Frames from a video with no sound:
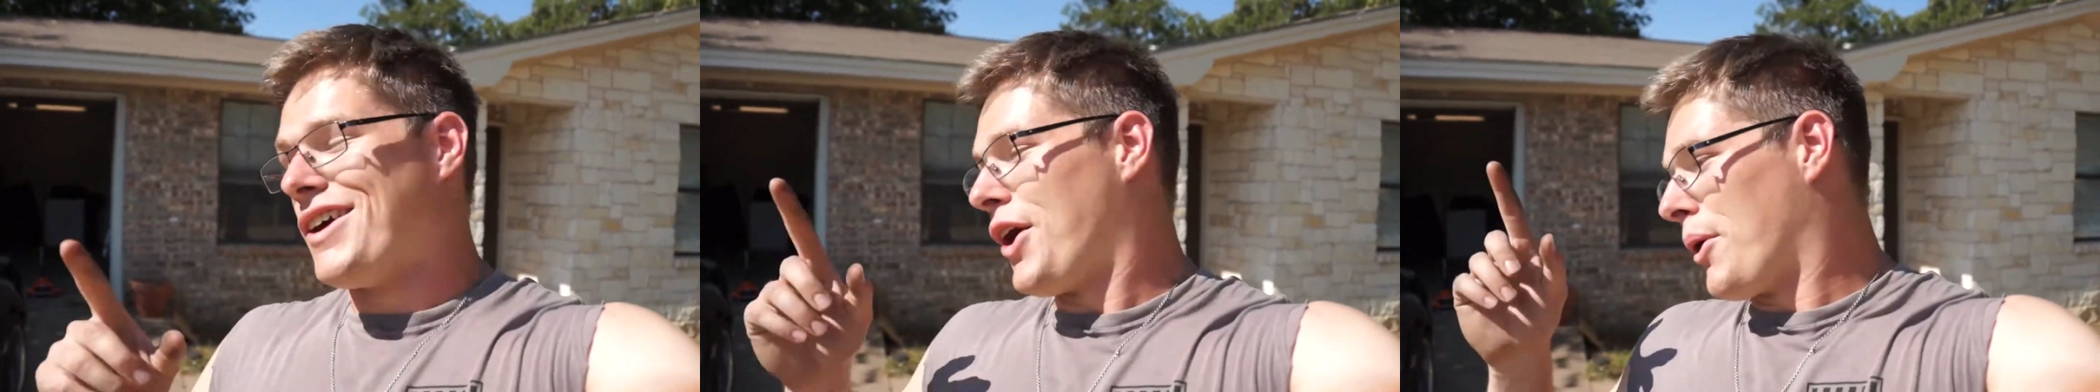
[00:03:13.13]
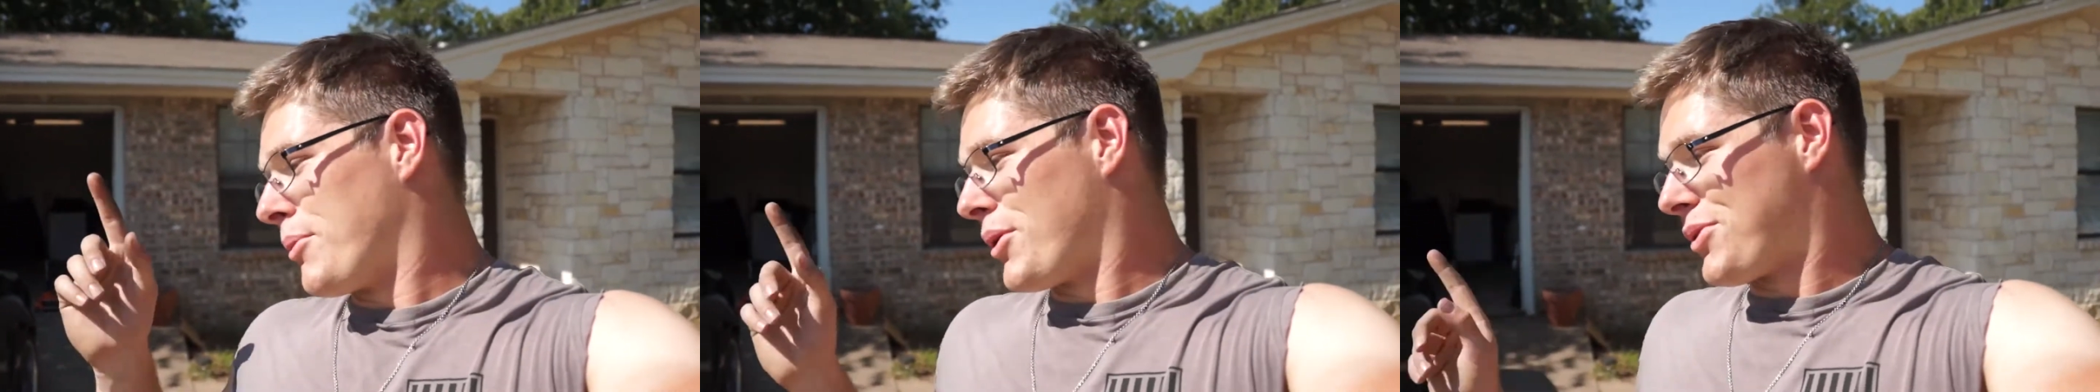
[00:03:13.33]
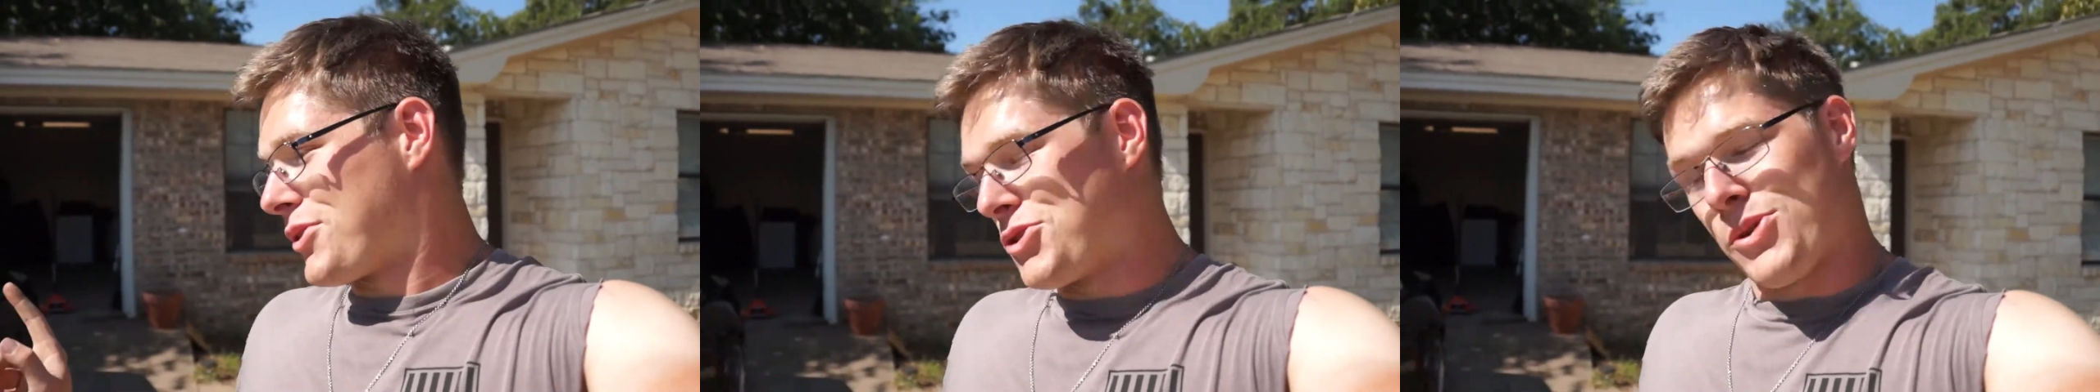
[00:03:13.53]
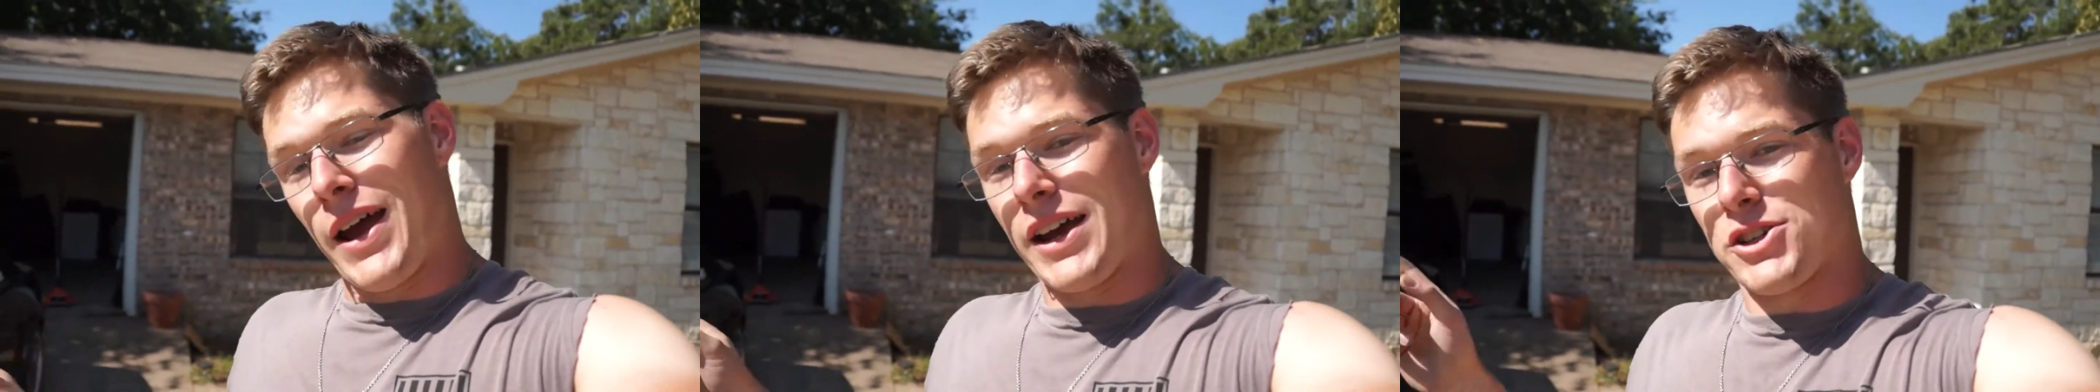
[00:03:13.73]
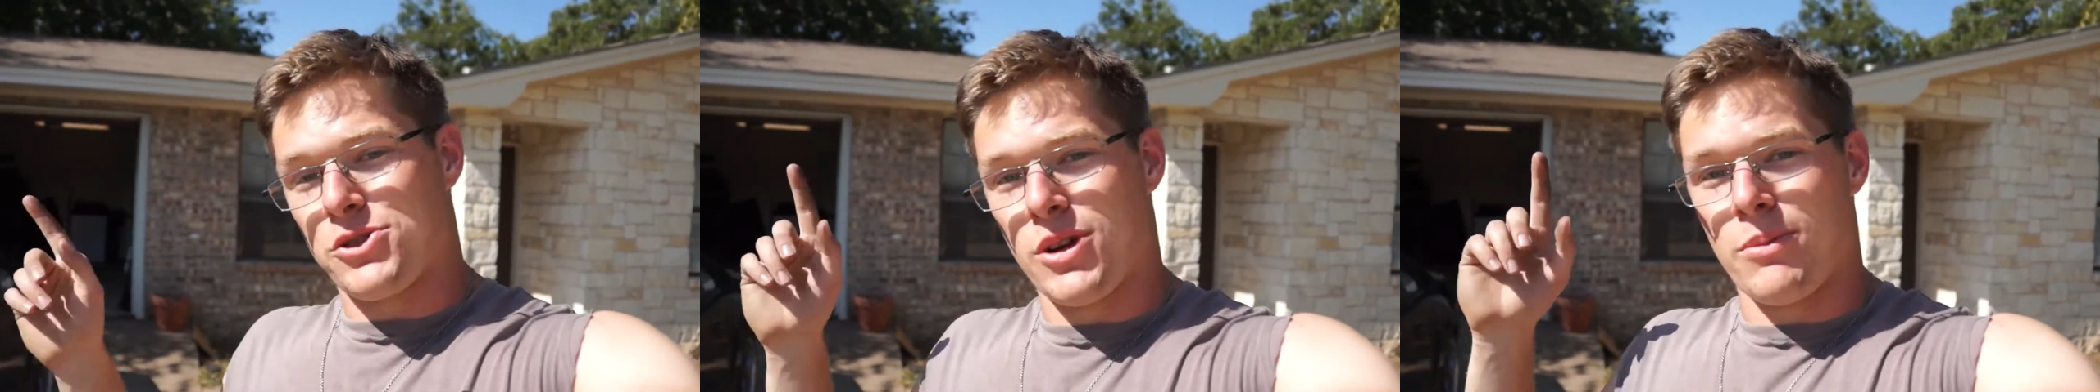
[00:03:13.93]
on both the
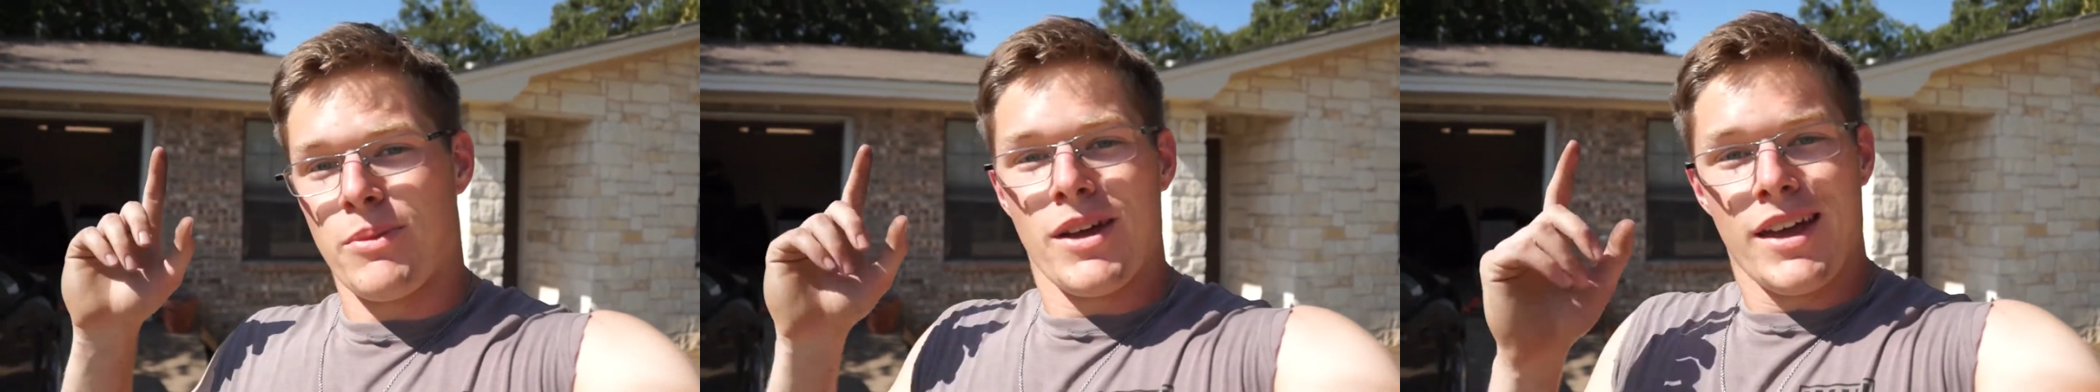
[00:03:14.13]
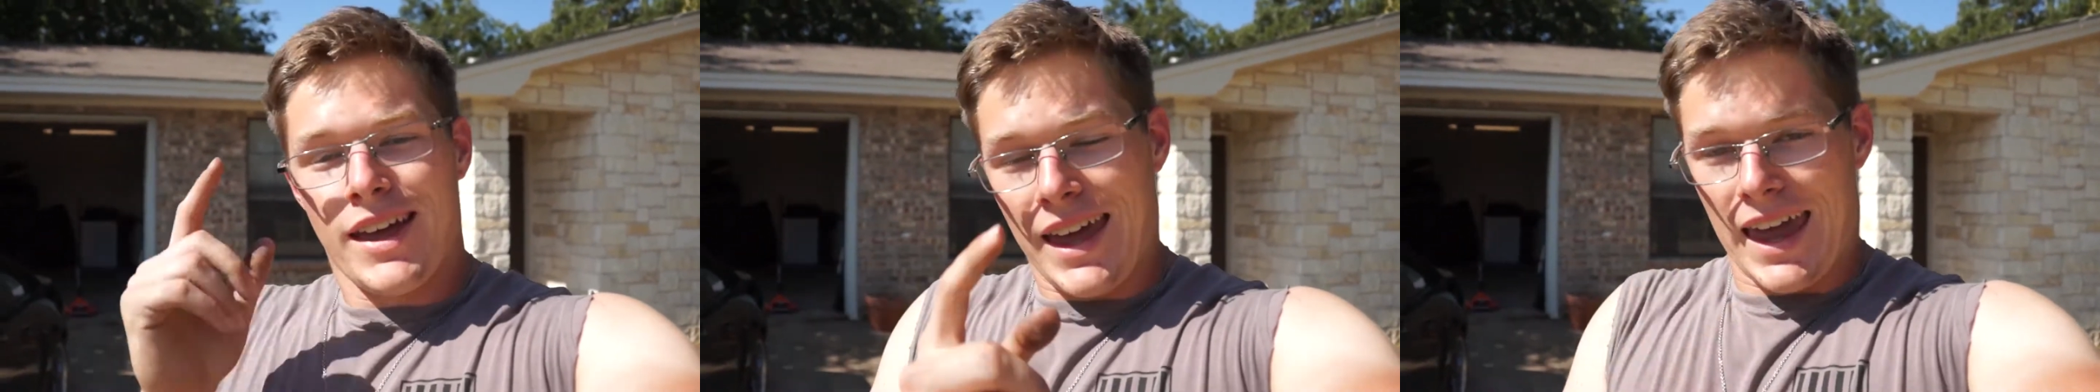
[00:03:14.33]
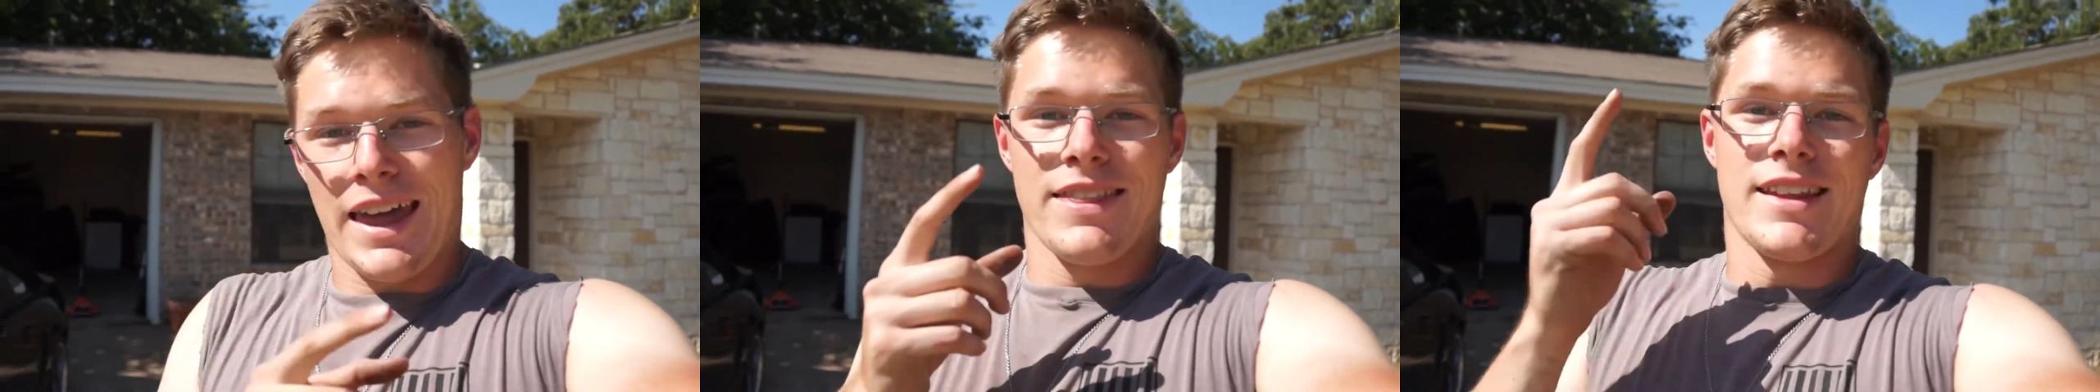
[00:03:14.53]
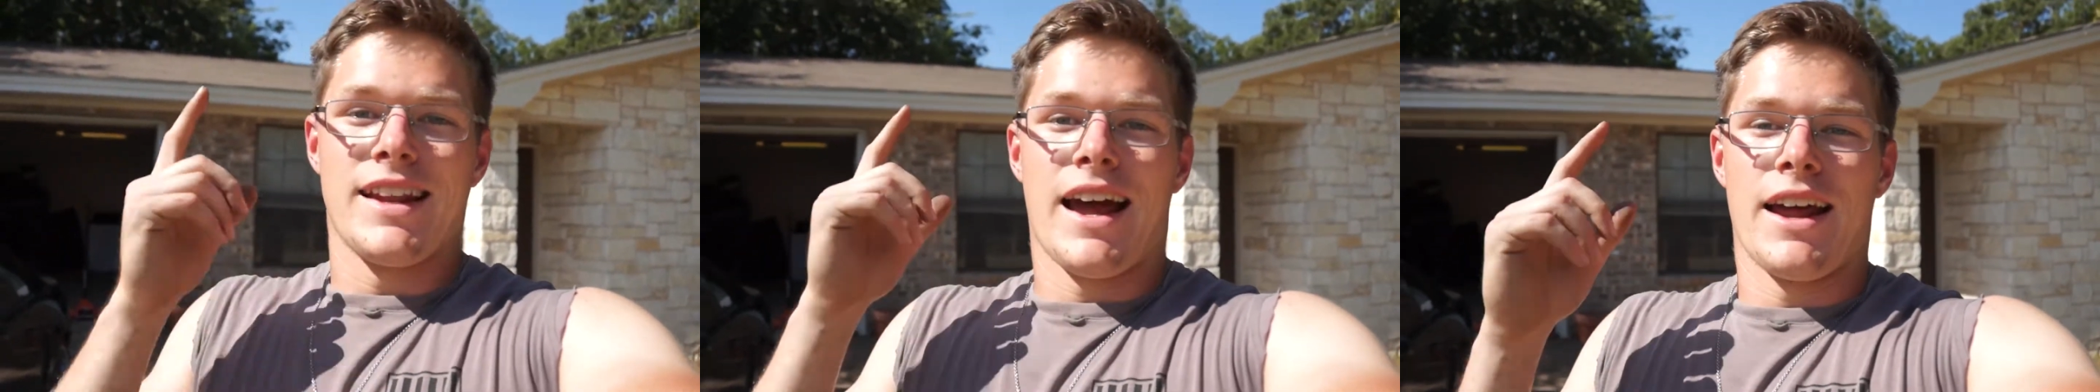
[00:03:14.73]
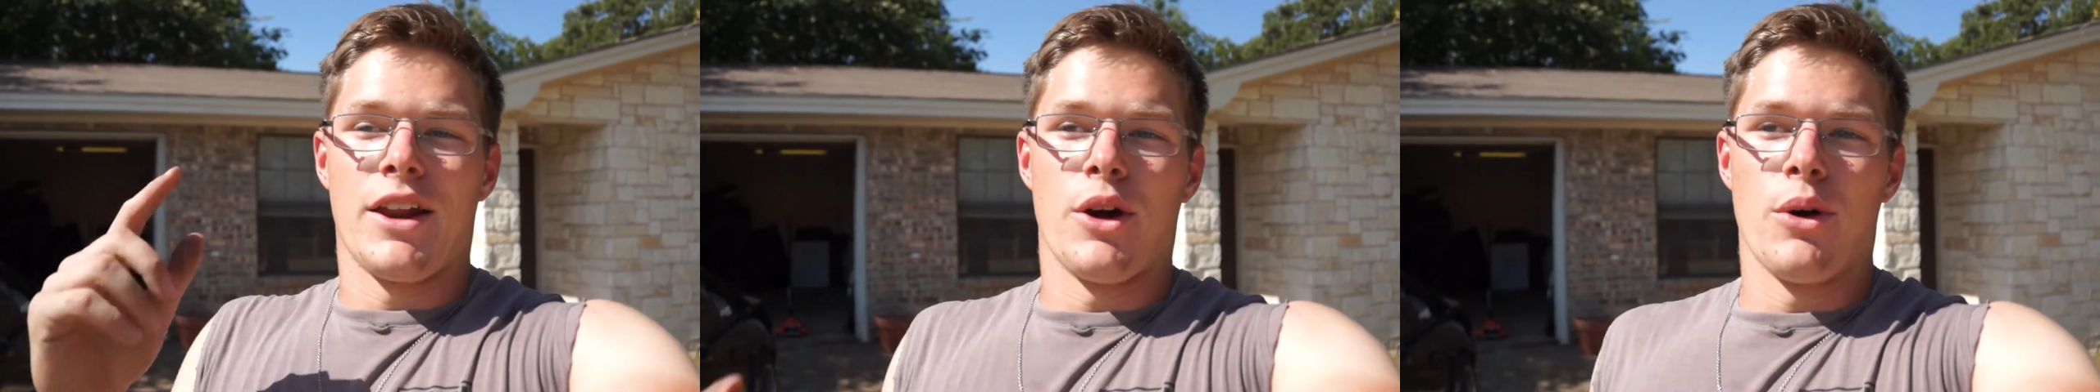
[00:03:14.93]
drag strip and the
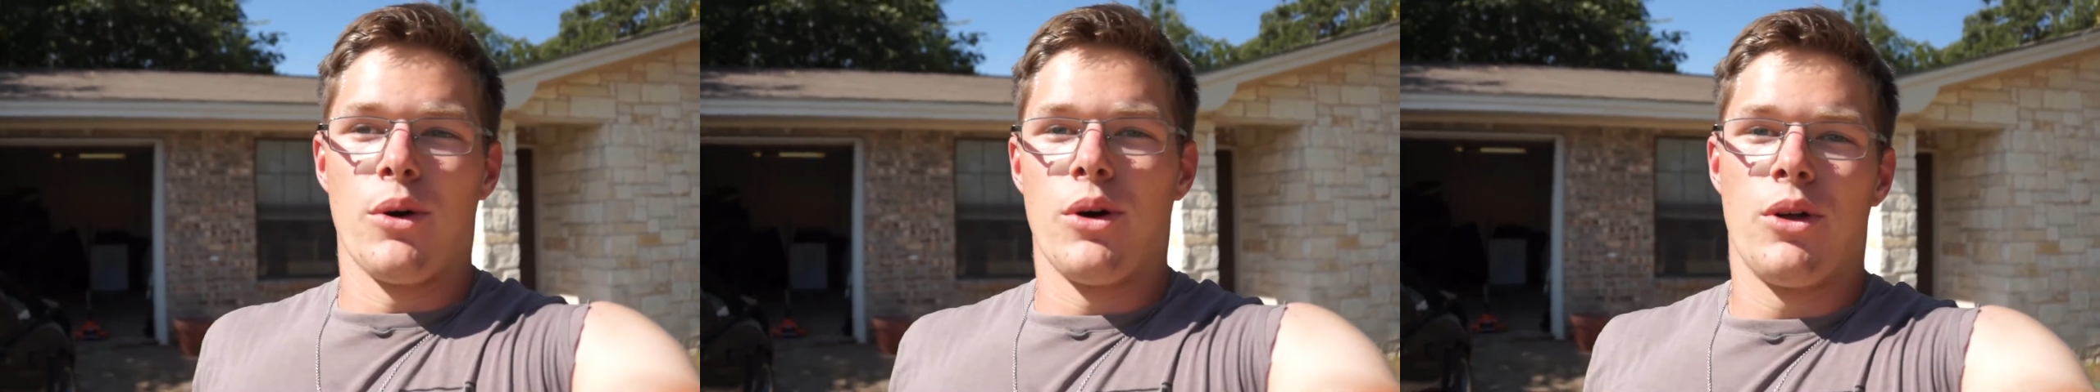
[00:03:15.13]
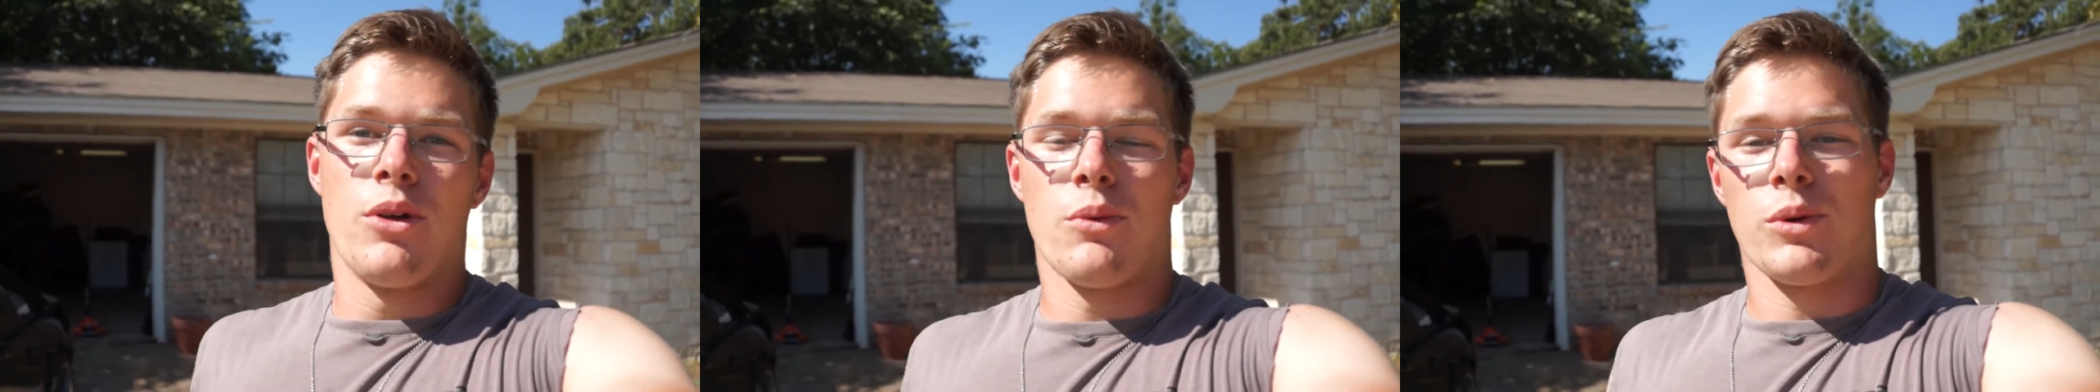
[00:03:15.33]
dyno.